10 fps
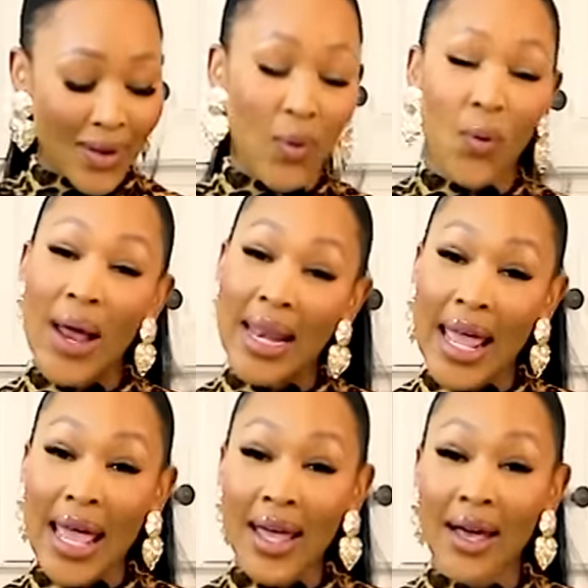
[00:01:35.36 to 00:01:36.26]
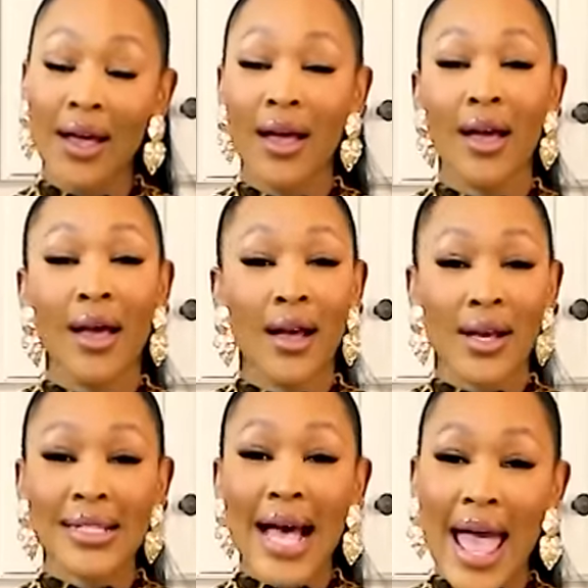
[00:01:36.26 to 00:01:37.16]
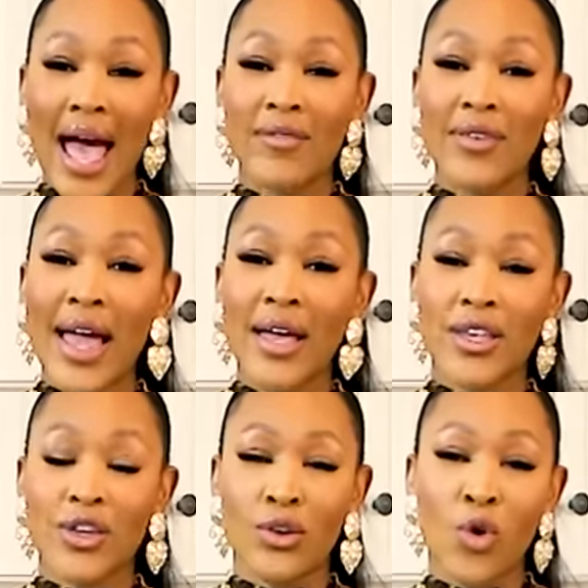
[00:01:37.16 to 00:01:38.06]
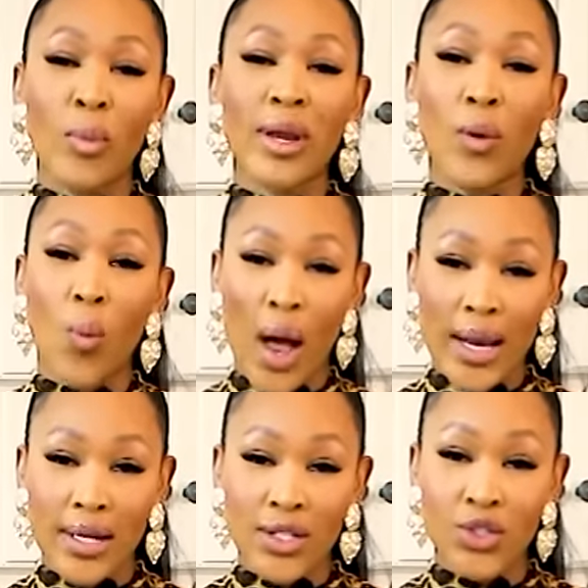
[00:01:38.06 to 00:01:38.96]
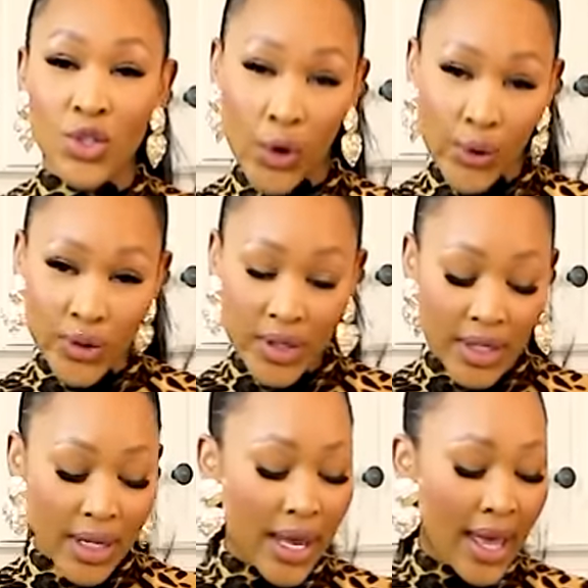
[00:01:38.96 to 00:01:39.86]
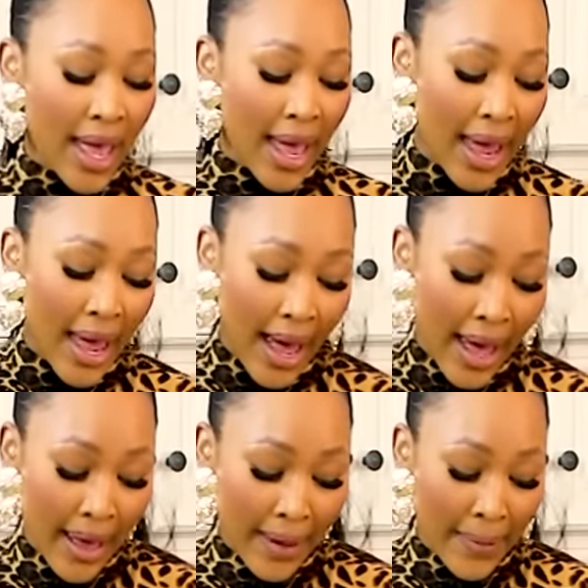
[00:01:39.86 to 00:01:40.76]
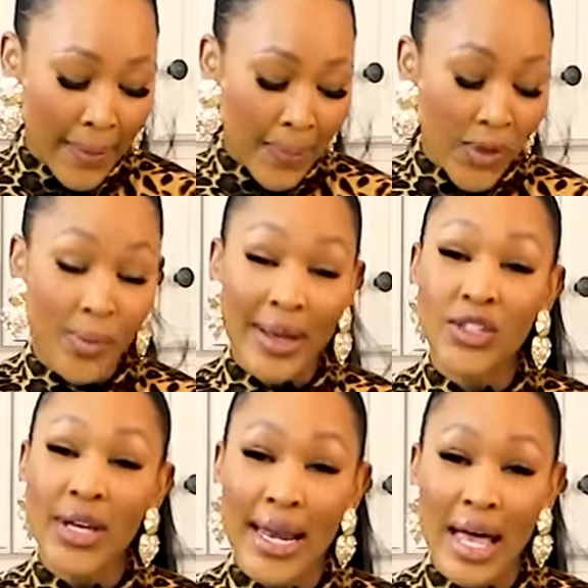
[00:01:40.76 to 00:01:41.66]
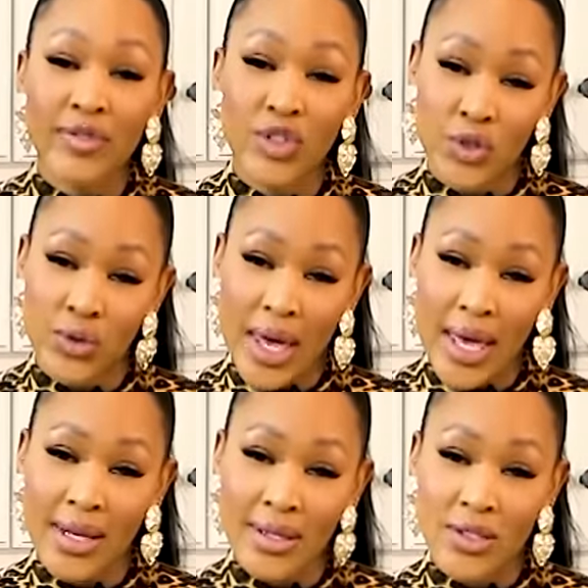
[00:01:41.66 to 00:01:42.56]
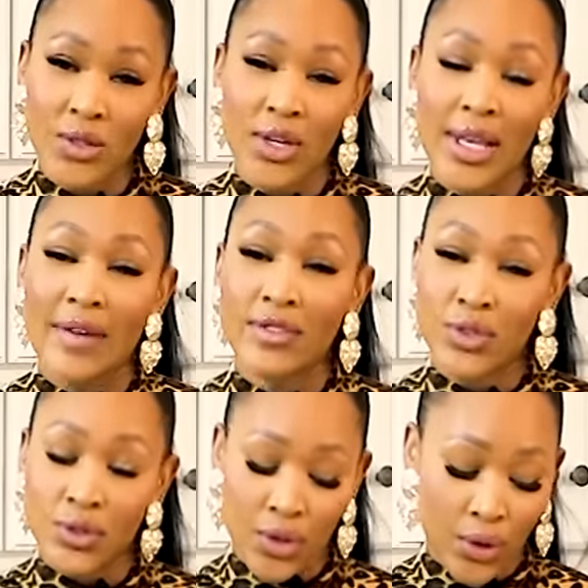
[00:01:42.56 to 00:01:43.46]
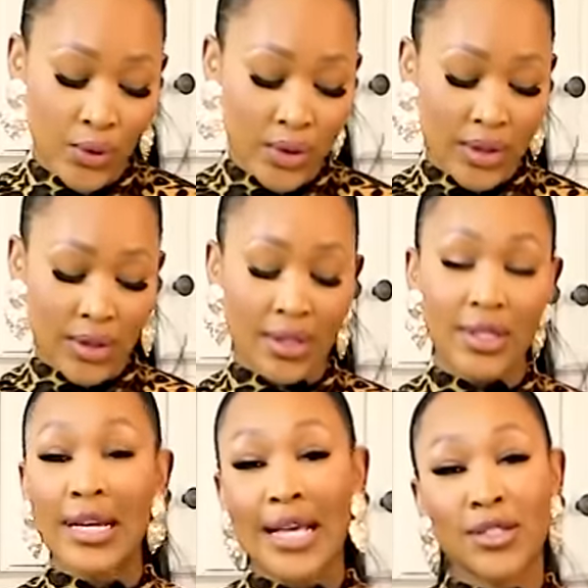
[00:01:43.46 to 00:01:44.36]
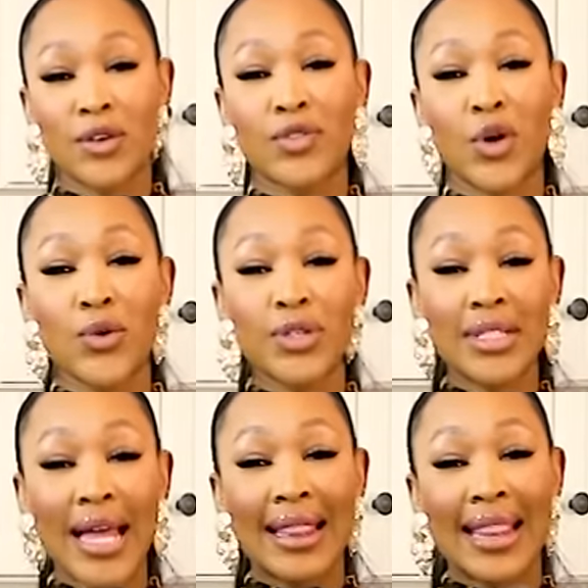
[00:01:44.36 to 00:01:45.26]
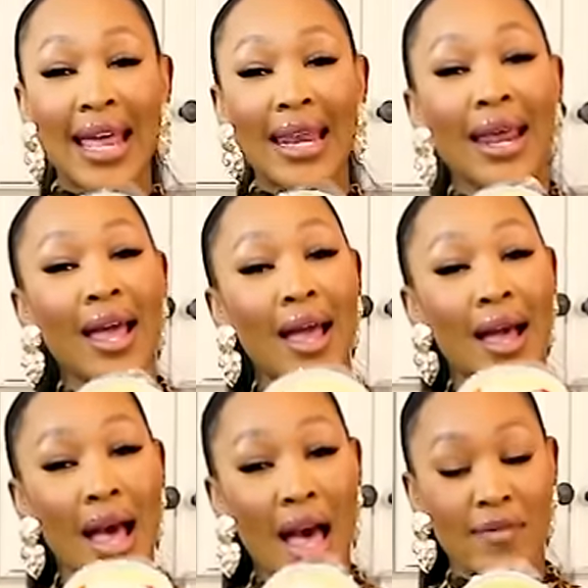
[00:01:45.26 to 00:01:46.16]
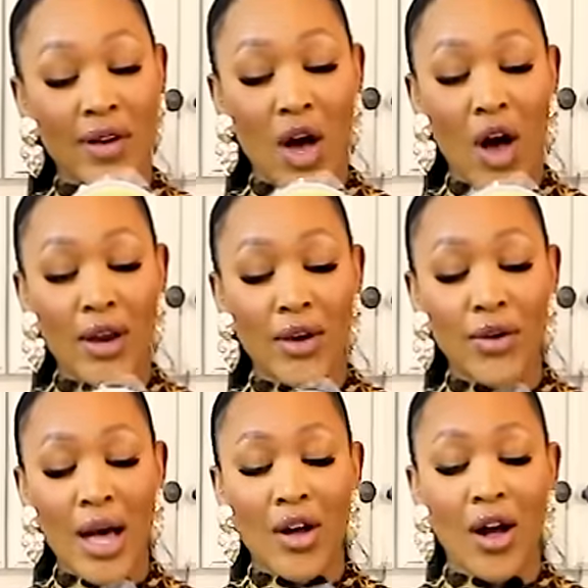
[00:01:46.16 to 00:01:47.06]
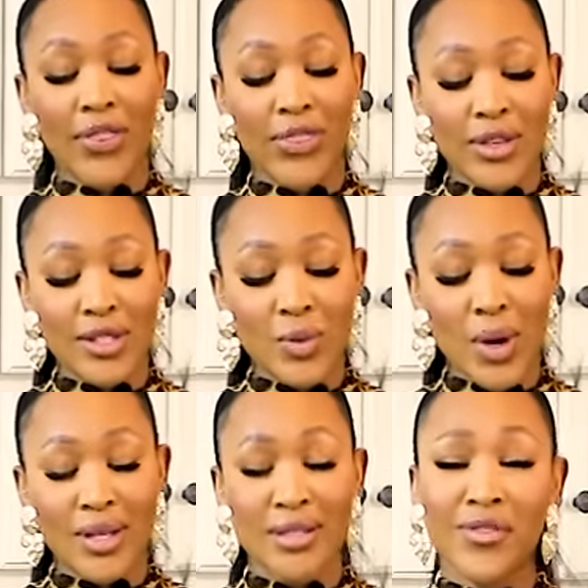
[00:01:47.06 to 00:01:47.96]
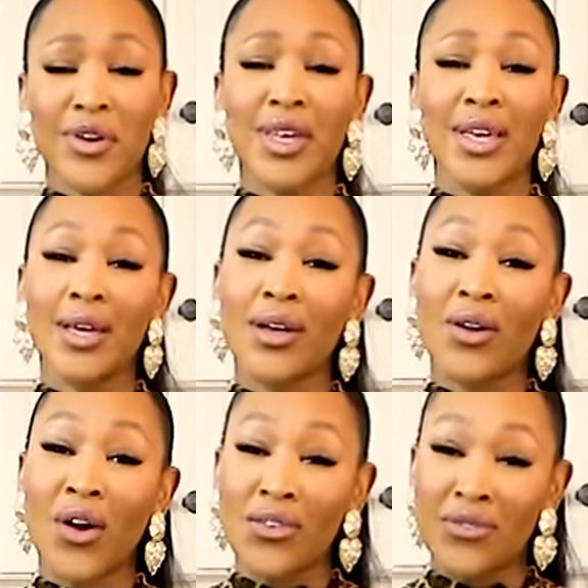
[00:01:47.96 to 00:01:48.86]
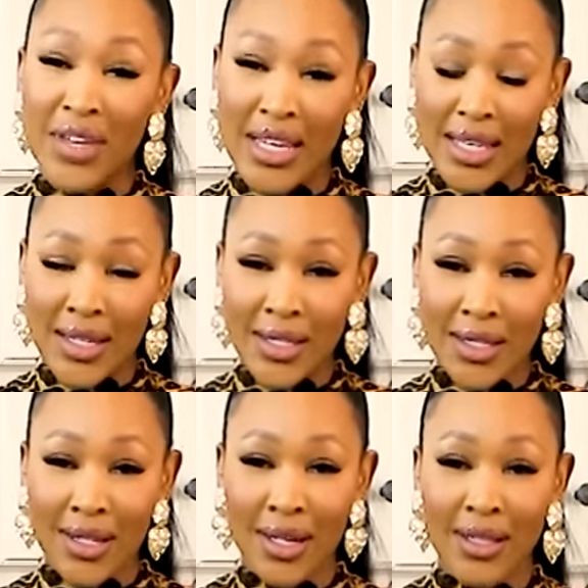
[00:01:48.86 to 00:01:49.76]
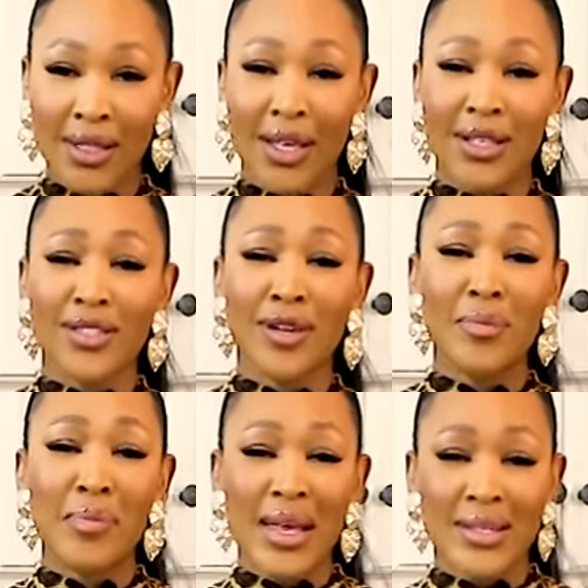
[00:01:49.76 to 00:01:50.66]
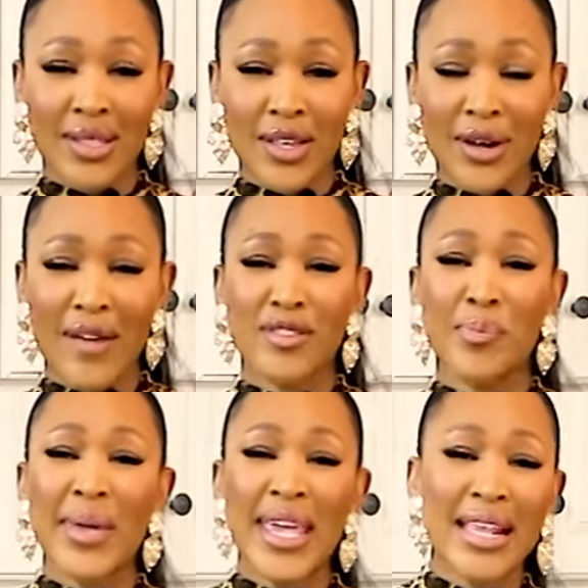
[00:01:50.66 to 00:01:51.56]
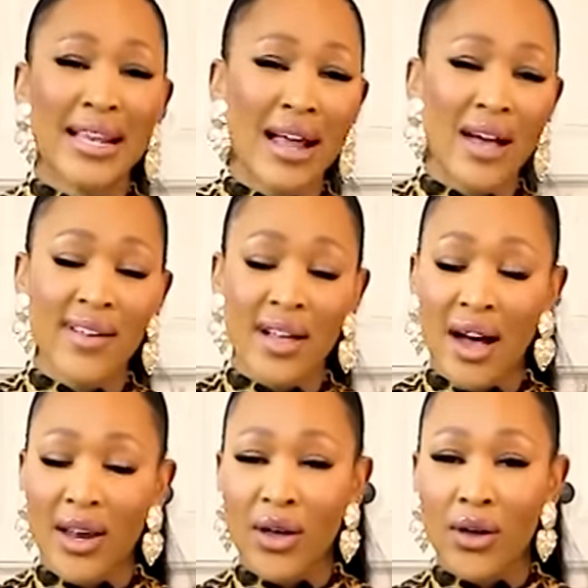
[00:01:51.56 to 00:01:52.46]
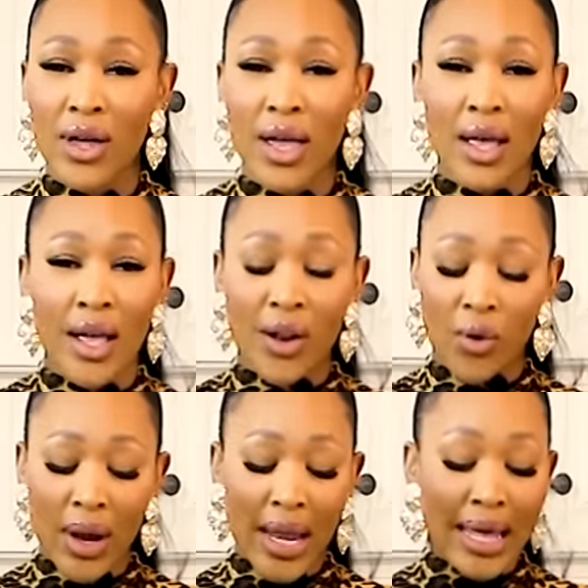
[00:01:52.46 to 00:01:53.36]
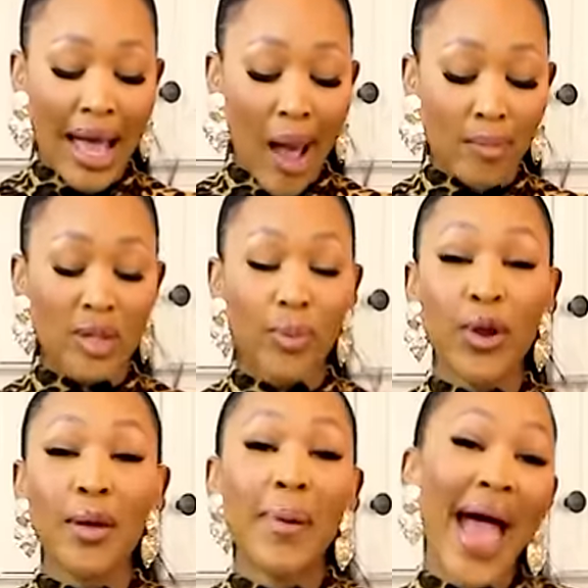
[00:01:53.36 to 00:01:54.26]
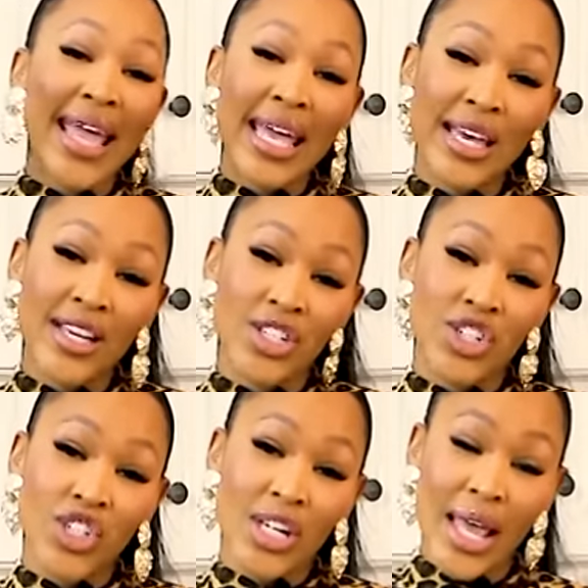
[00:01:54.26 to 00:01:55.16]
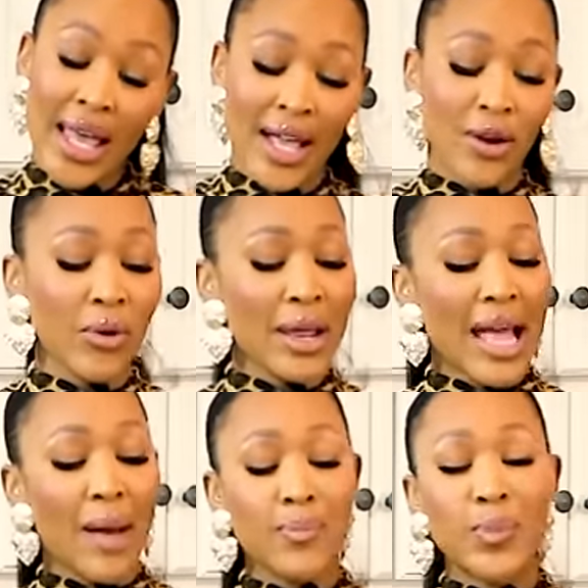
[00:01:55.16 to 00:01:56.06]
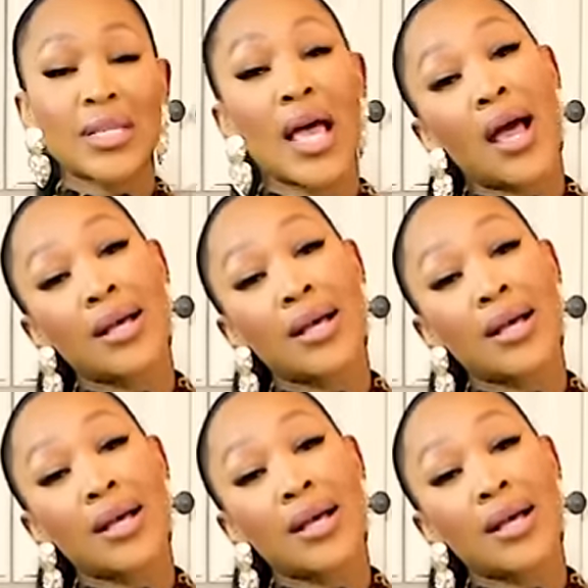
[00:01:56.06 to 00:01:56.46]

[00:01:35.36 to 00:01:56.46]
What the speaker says: one egg, because I have like normally one toast, but you can have two eggs, so you can have two toast slices of toast. And then avocado, I got this one, it's very convenient, it's not messy, you don't have to peel an avocado, it already comes pre-packaged, it already comes